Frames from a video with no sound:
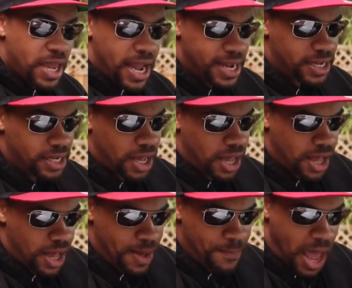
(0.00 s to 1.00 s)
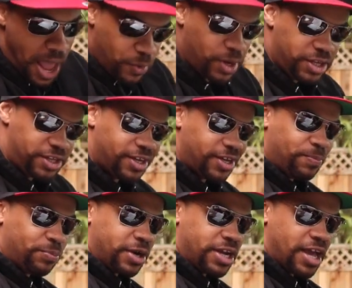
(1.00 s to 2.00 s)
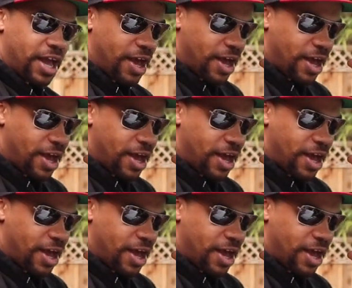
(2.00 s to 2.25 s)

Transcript: Hey, I wanted to bring,